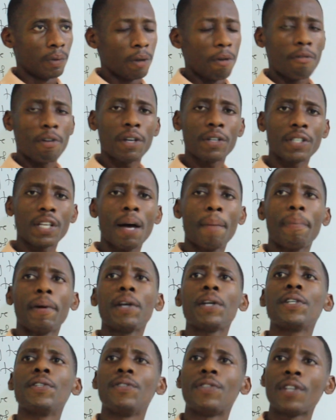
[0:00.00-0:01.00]
For example,
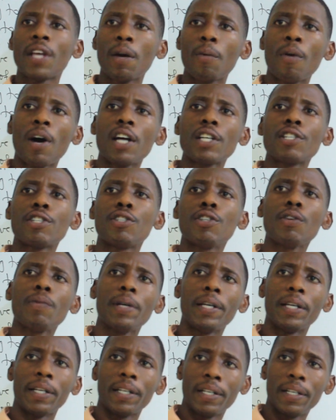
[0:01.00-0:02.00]
you can say, what you
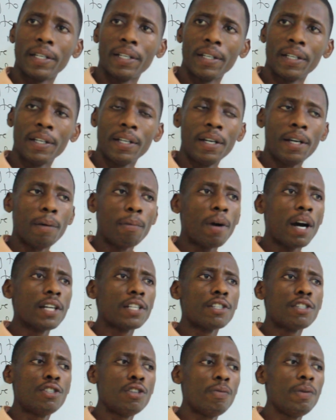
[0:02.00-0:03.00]
doing? What
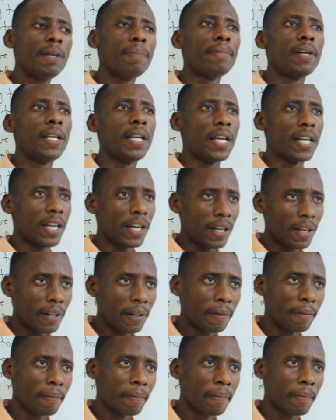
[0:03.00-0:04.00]
you doing, my nigga?
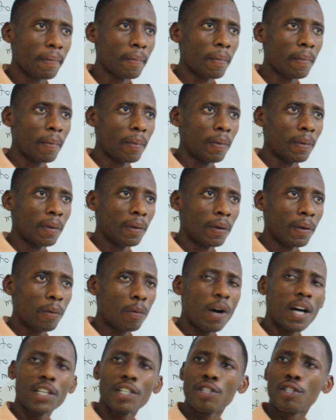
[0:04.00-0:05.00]

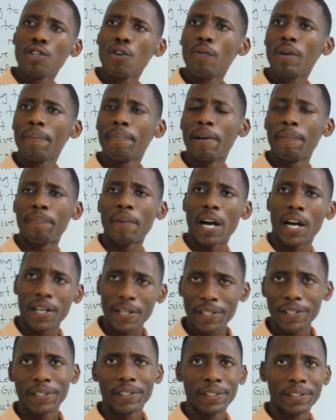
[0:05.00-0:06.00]
What you doing, my
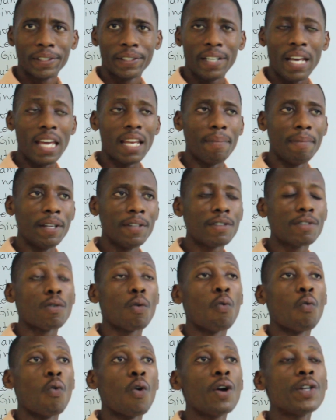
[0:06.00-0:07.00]
buddy? It means,
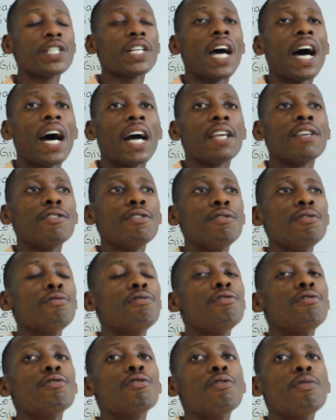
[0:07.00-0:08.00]
what are you
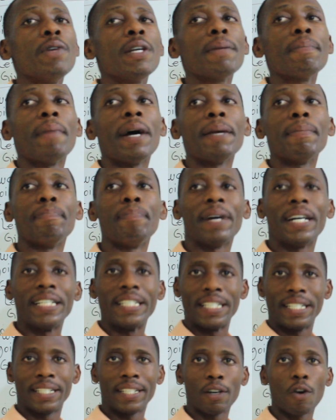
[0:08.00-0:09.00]
doing, my
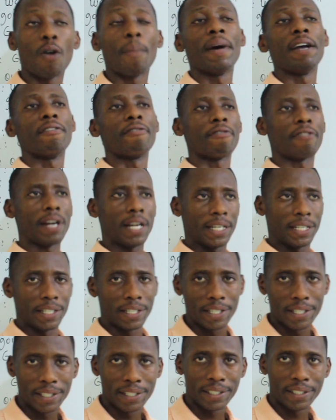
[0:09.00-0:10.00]
buddy or my
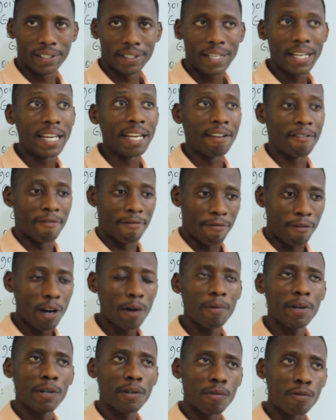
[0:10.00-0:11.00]
friend? In a
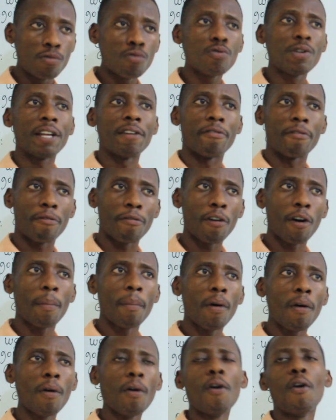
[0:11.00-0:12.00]
very good and
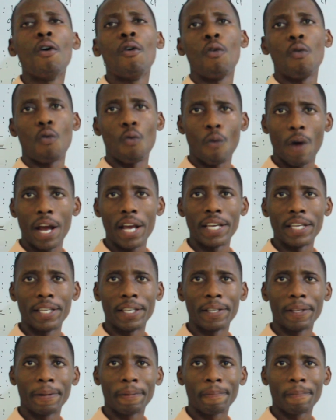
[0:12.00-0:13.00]
formal way.
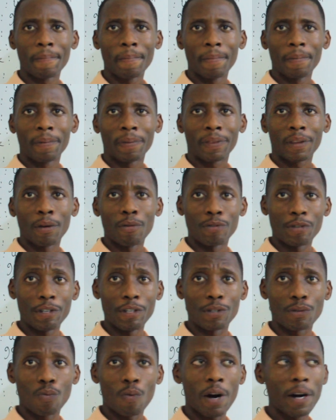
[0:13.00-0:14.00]
You see
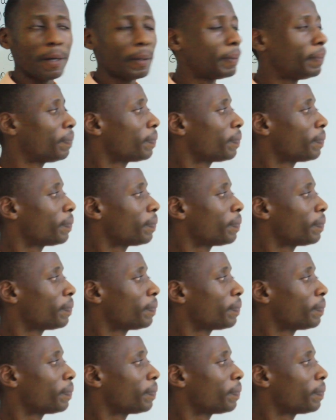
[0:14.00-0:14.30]
this one?